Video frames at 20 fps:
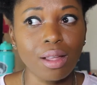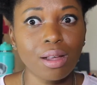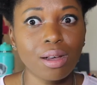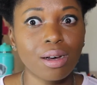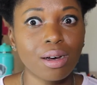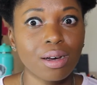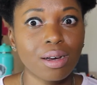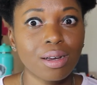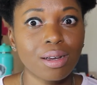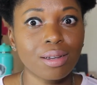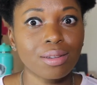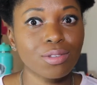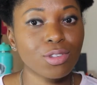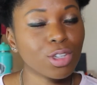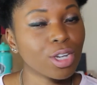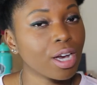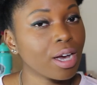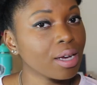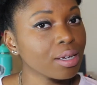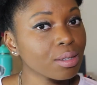
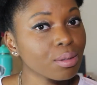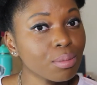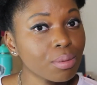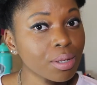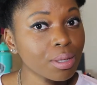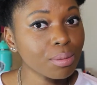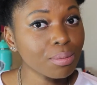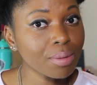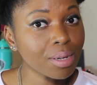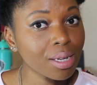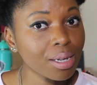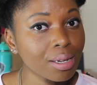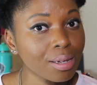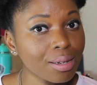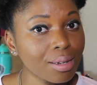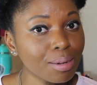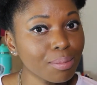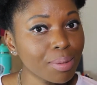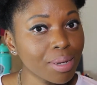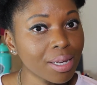chat with me a
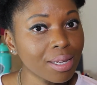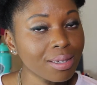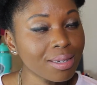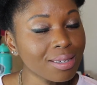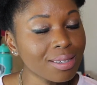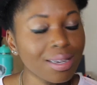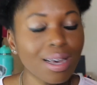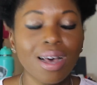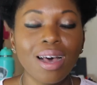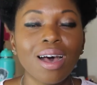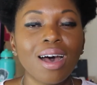little bit.